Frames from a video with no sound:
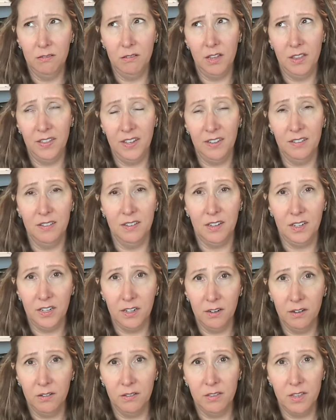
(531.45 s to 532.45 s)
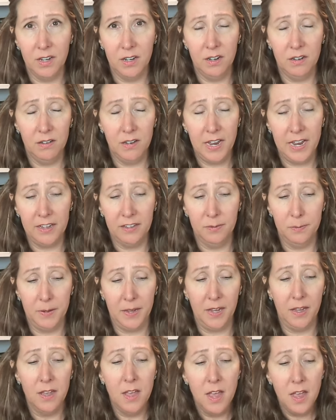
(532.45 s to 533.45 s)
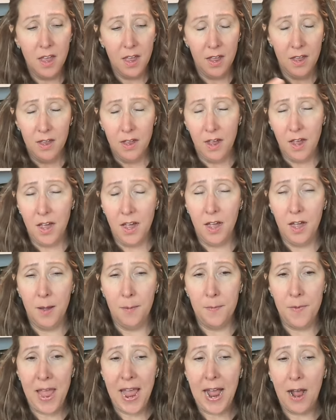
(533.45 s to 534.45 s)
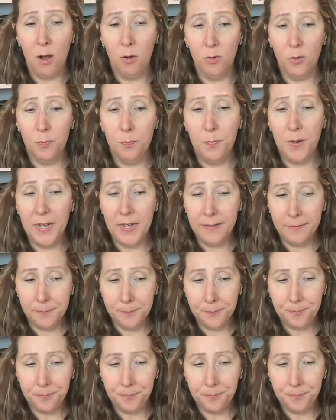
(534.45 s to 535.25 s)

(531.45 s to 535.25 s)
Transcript: I think it's a year that it takes me um, out. But